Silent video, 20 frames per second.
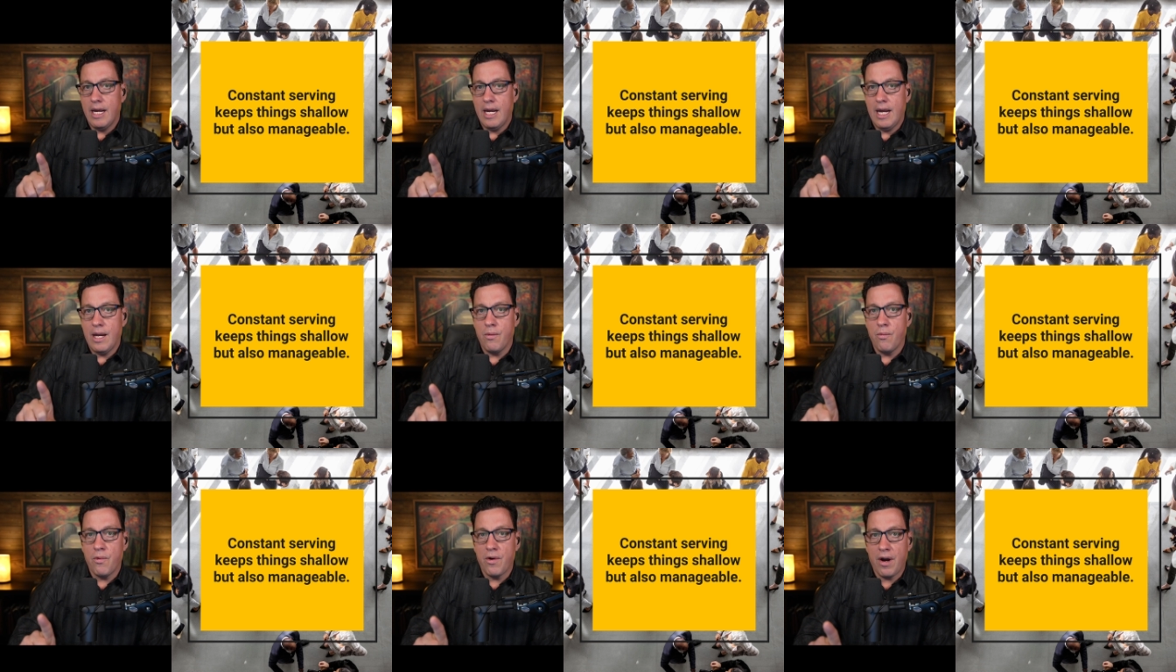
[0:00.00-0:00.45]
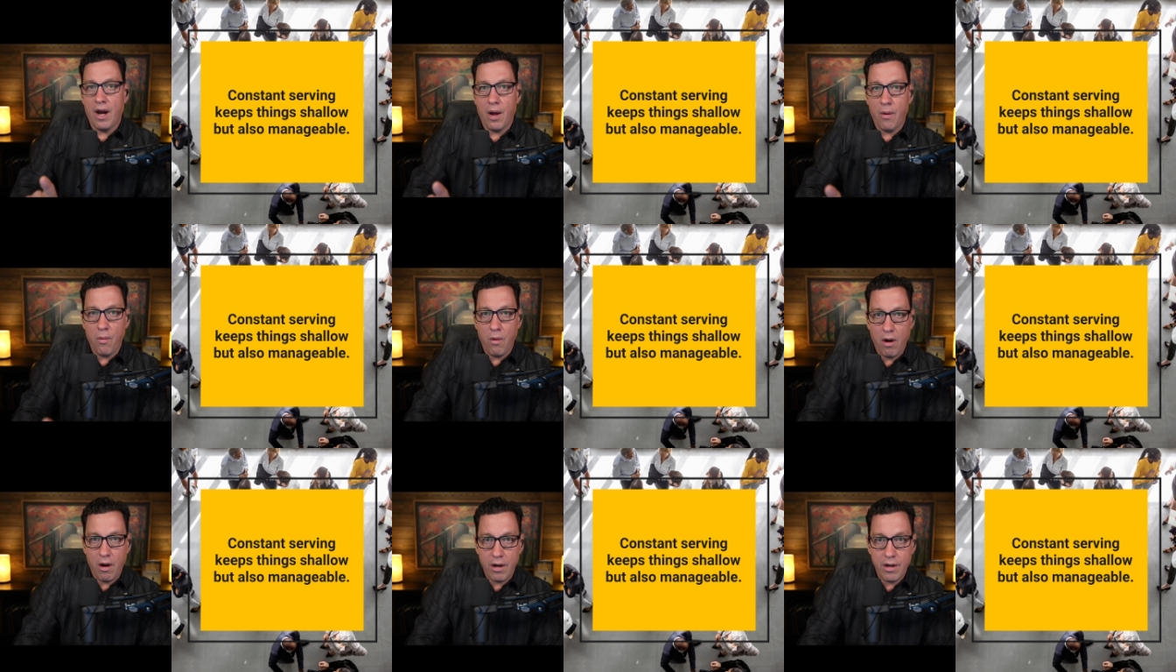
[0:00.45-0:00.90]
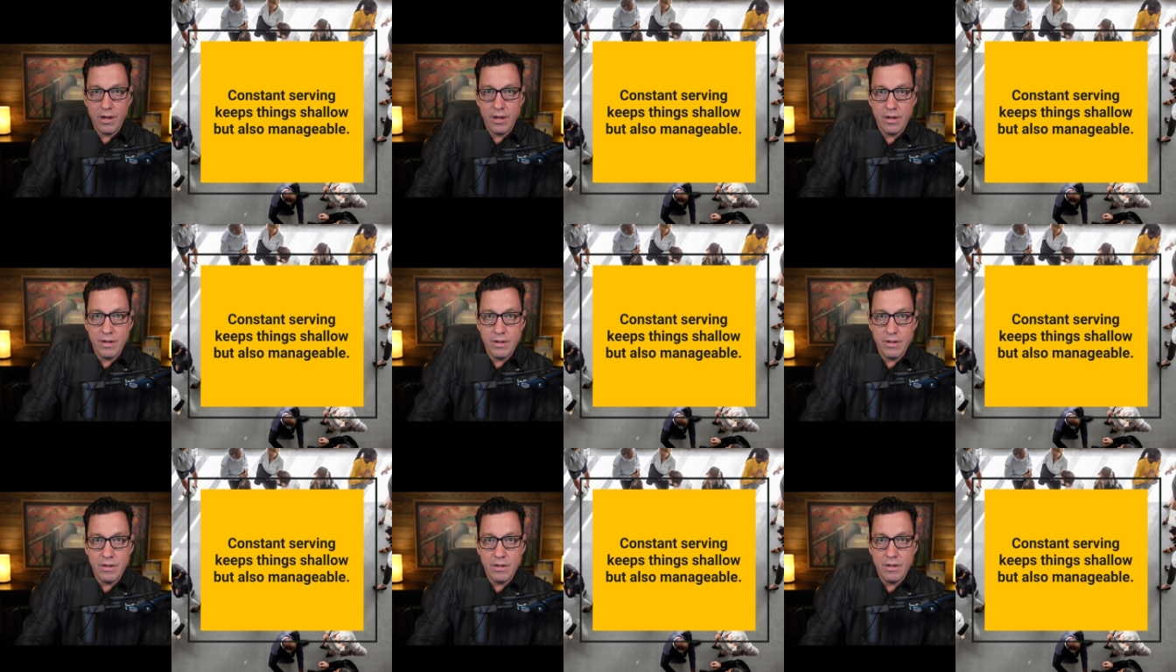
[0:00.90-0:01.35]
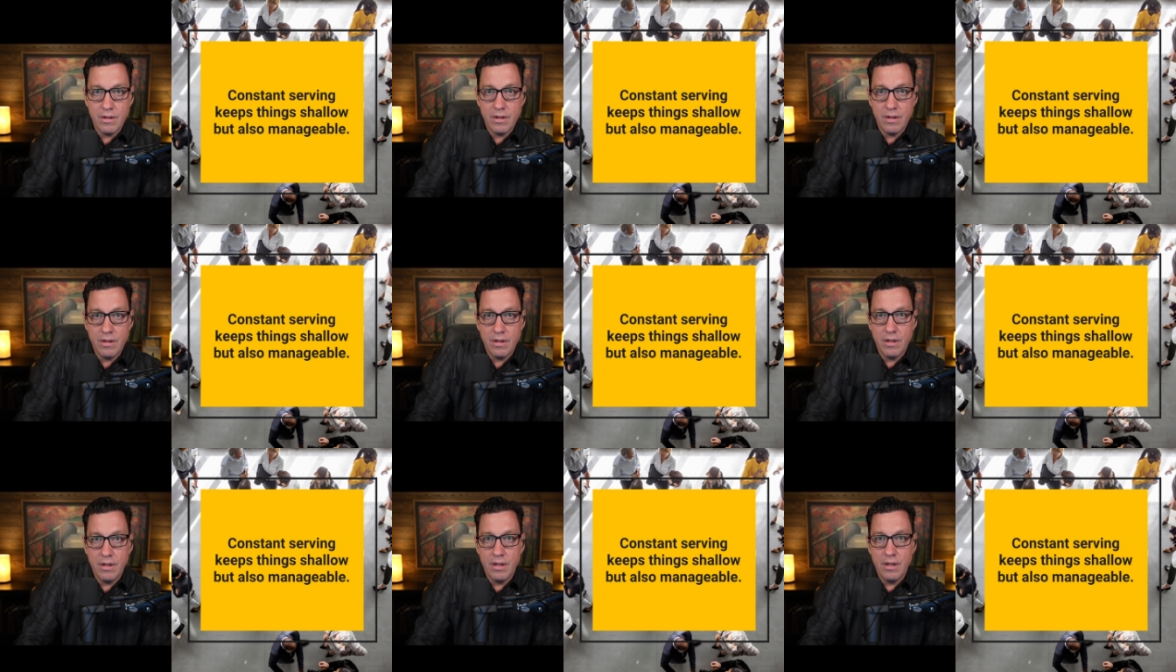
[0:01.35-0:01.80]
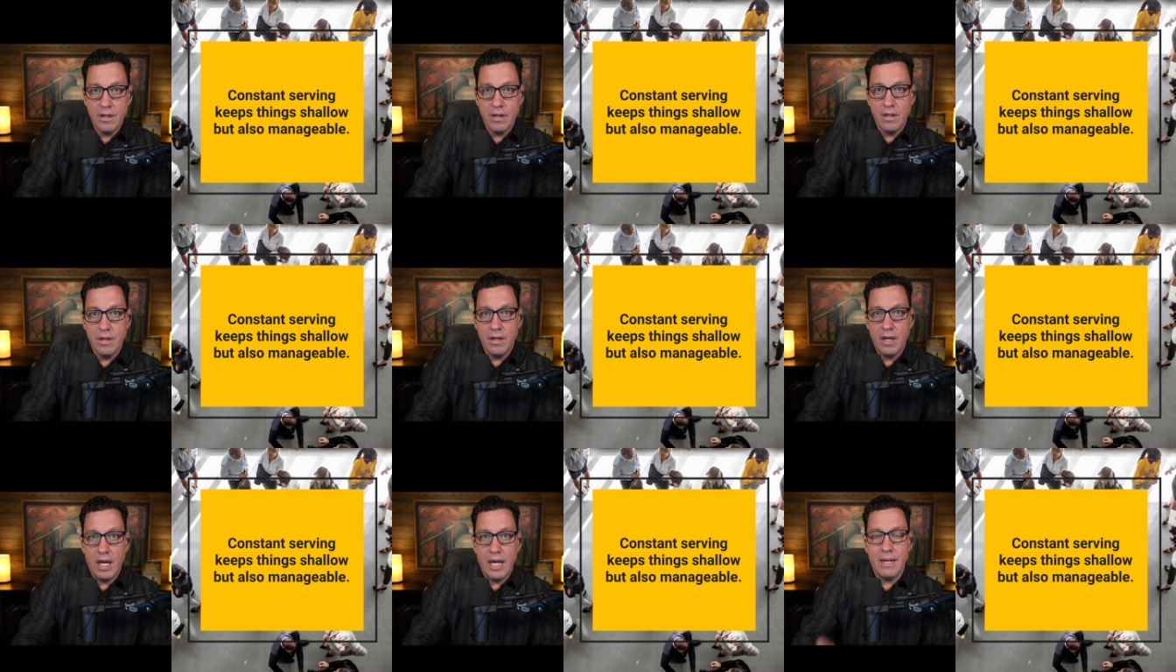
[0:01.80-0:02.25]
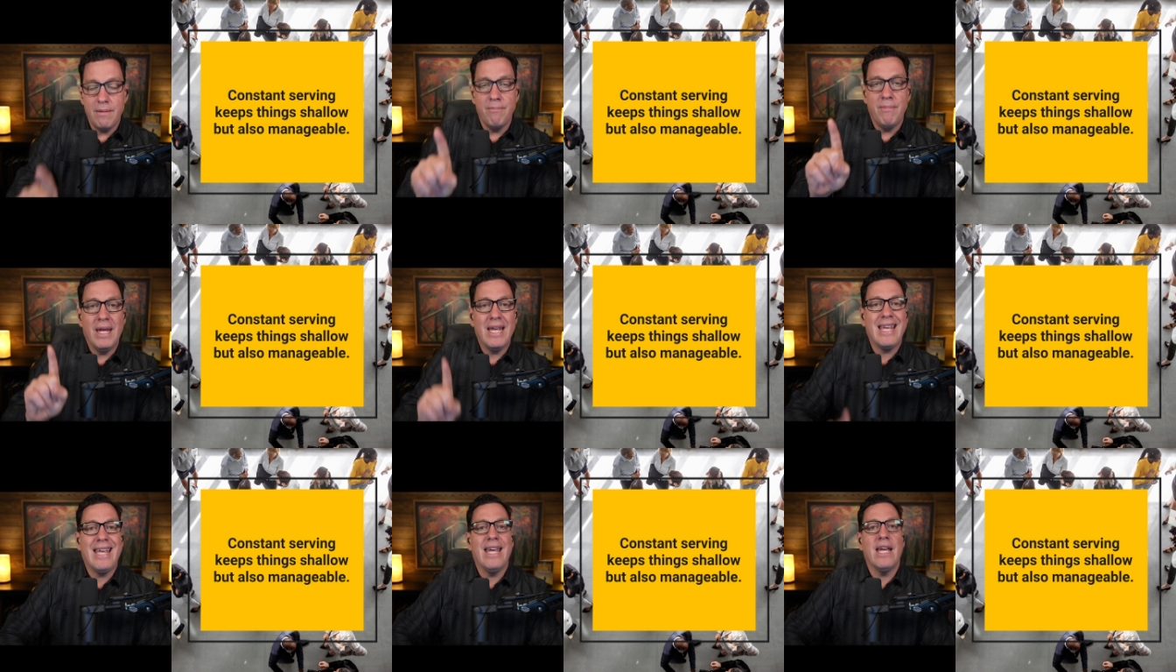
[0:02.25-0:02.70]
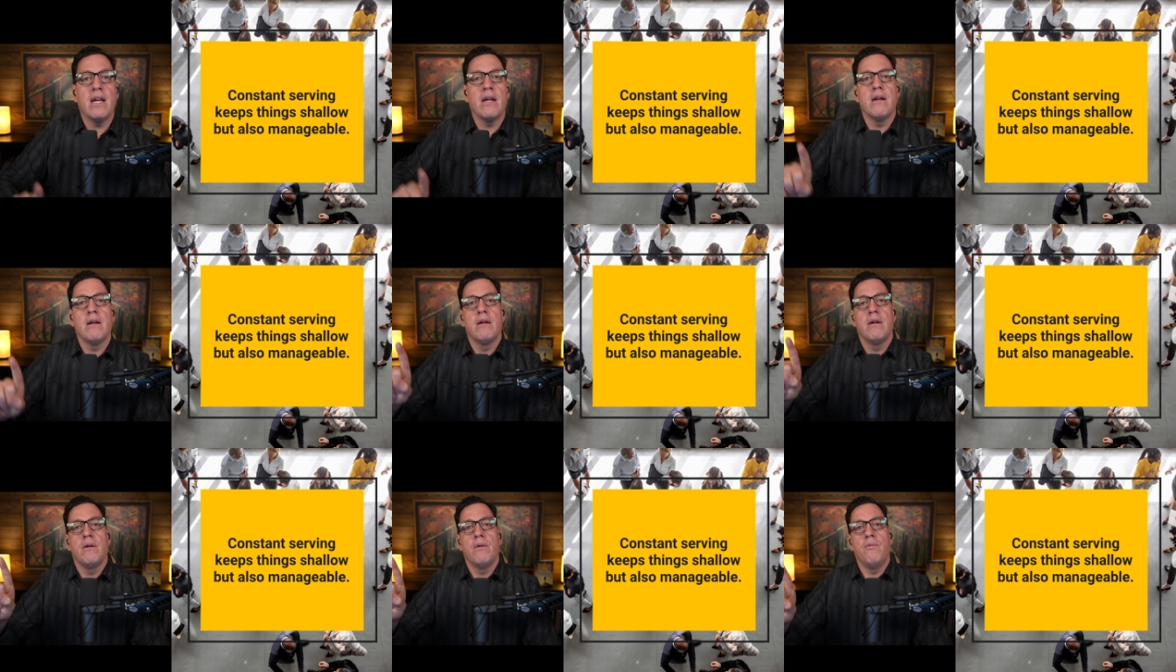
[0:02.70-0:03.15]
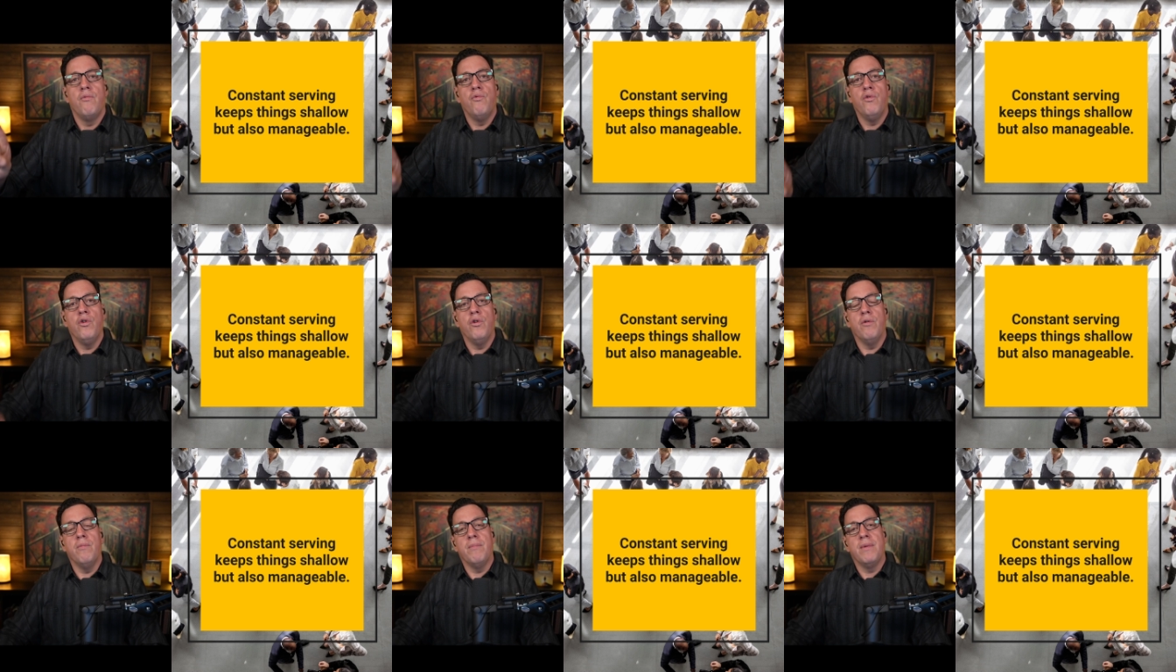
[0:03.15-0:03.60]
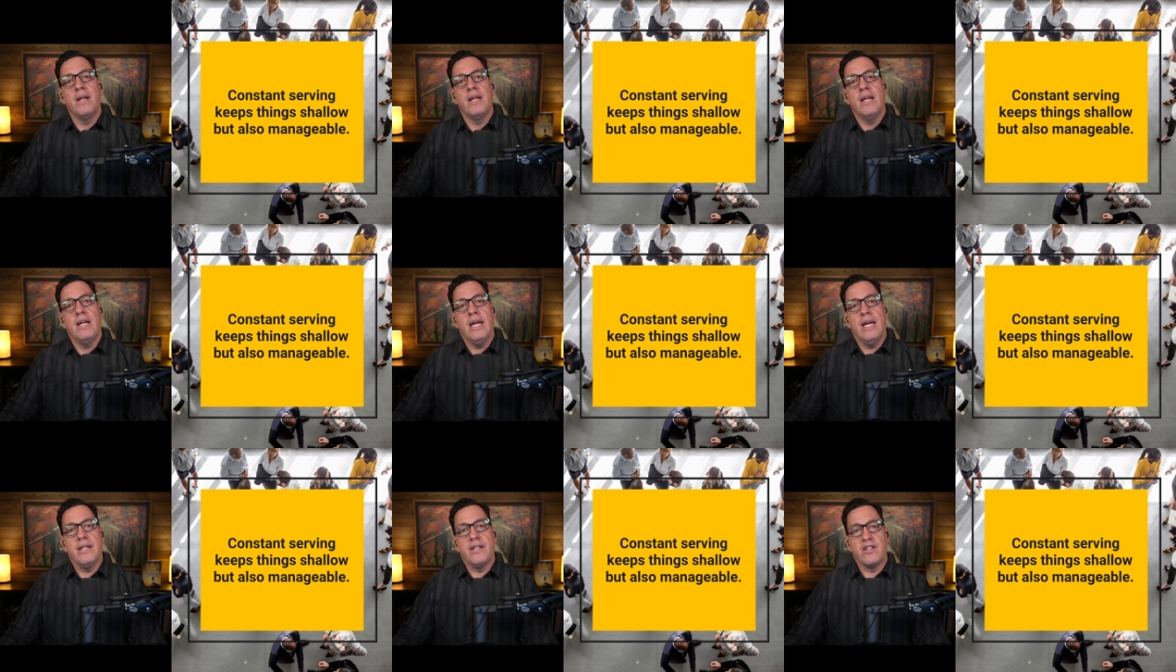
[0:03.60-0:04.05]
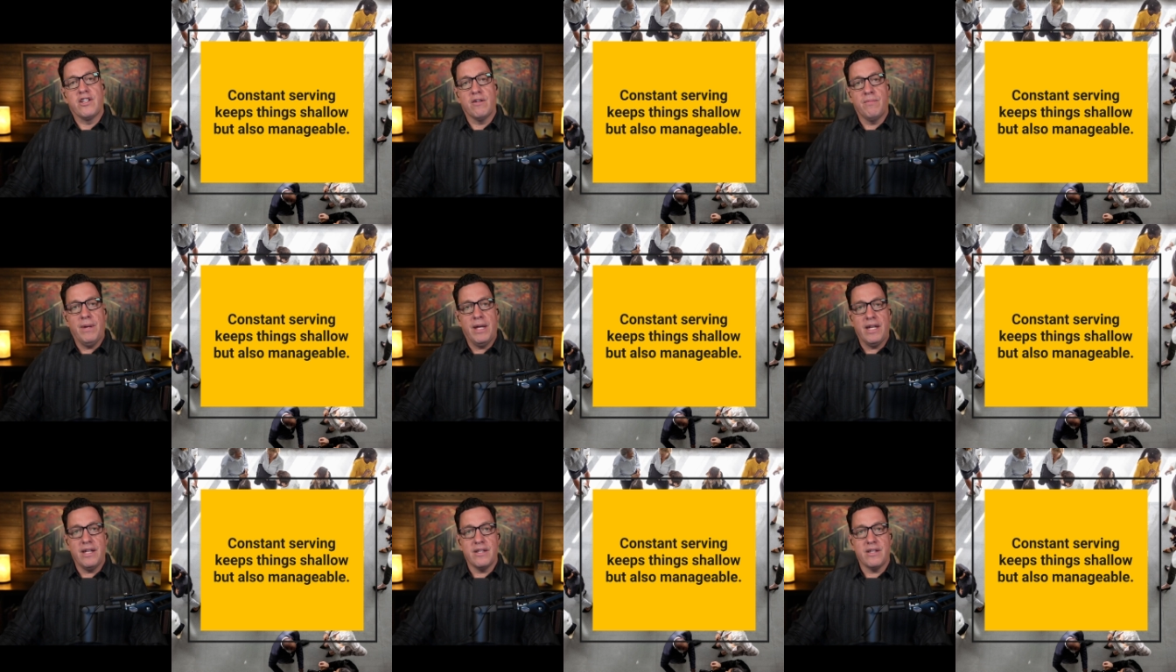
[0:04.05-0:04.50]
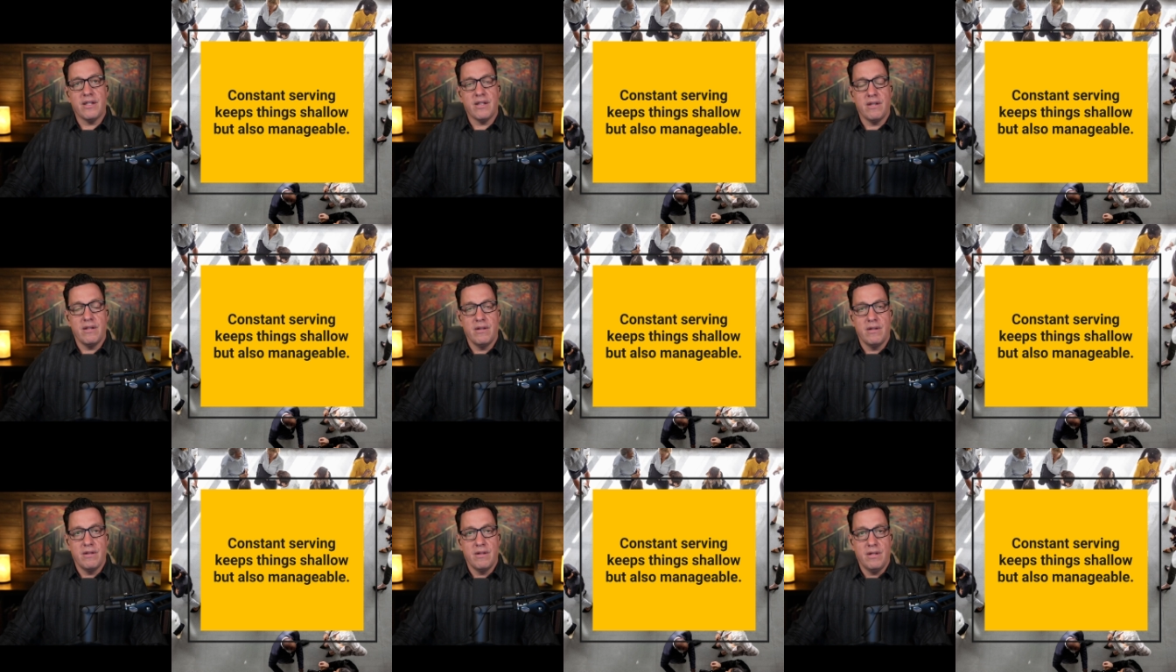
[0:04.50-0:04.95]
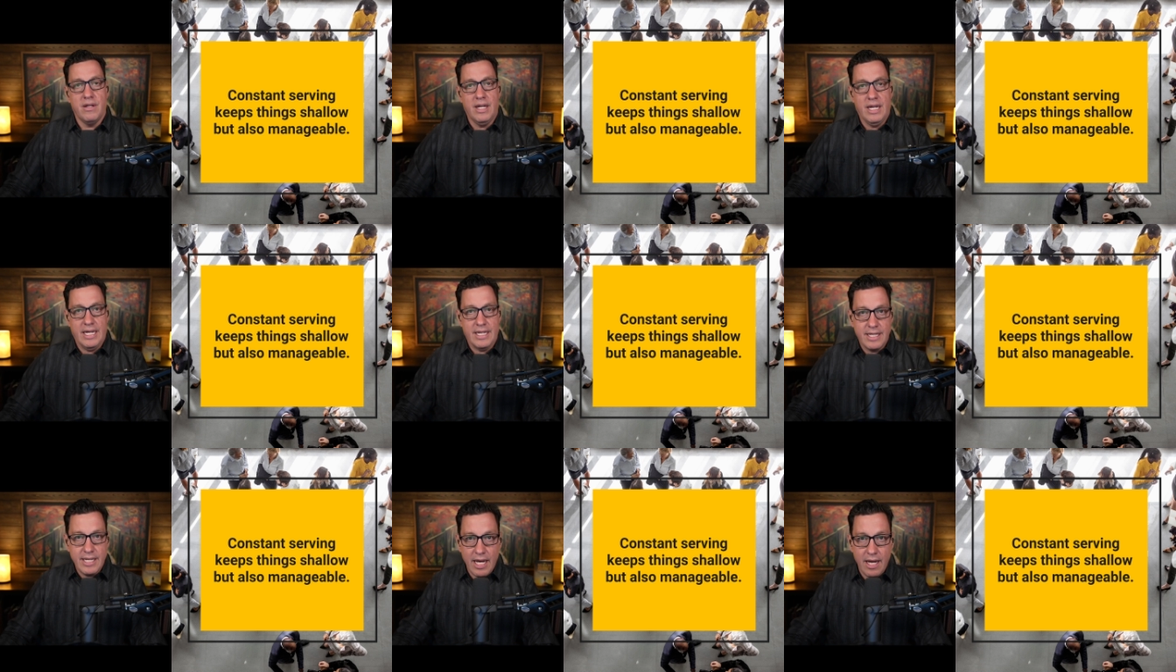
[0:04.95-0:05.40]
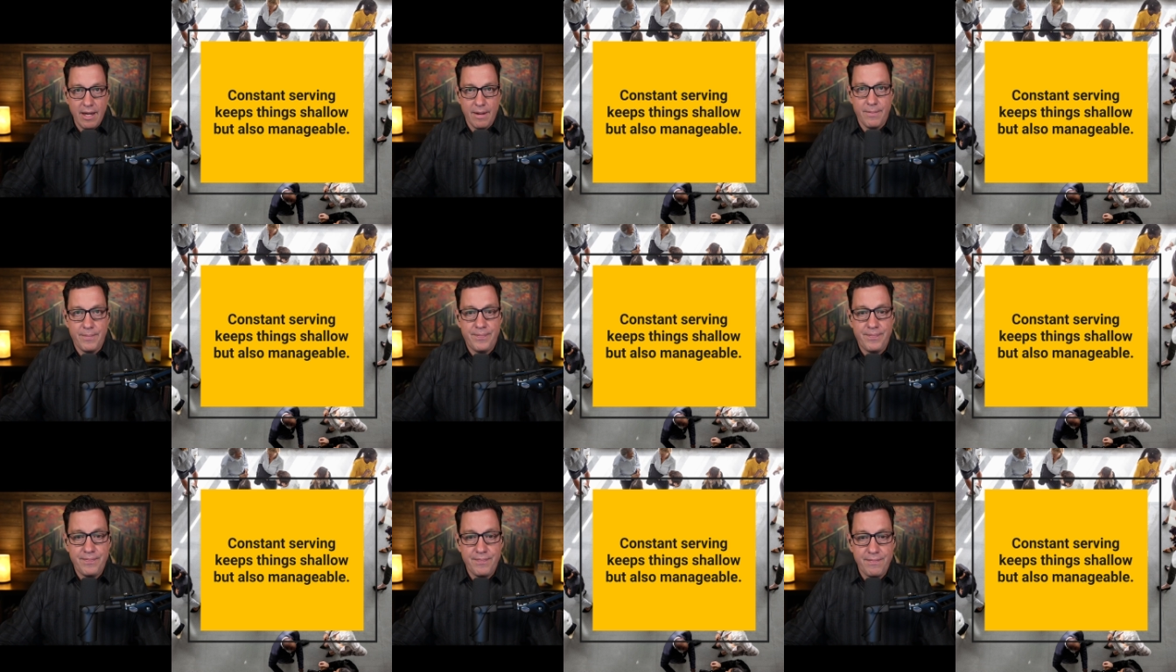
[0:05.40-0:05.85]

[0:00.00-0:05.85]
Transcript: in where I walk in making room and space and time.